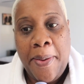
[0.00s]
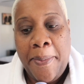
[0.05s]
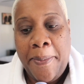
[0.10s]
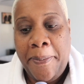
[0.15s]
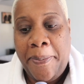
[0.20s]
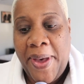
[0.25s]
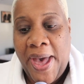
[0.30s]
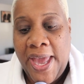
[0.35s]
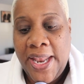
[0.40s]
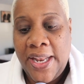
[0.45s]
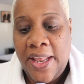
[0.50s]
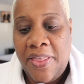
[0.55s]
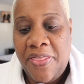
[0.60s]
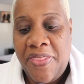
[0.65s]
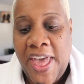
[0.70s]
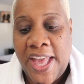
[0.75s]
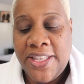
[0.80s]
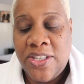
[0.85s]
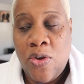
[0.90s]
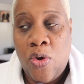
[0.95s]
but
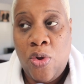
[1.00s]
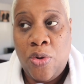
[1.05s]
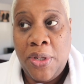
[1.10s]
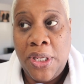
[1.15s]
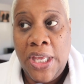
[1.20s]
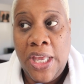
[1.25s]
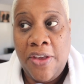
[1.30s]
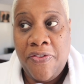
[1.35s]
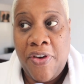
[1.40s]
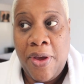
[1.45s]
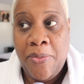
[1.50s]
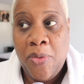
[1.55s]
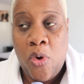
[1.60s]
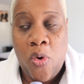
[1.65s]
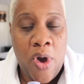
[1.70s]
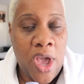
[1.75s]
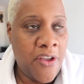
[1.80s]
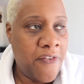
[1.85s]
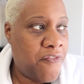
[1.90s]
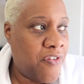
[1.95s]
that's only if I'm
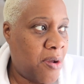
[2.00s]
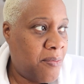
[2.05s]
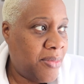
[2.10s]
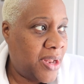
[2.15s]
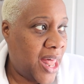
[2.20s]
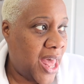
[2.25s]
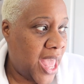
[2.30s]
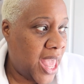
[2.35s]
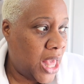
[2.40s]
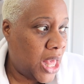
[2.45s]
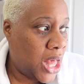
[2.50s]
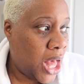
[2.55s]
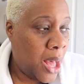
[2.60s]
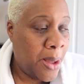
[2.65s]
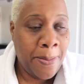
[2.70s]
going from like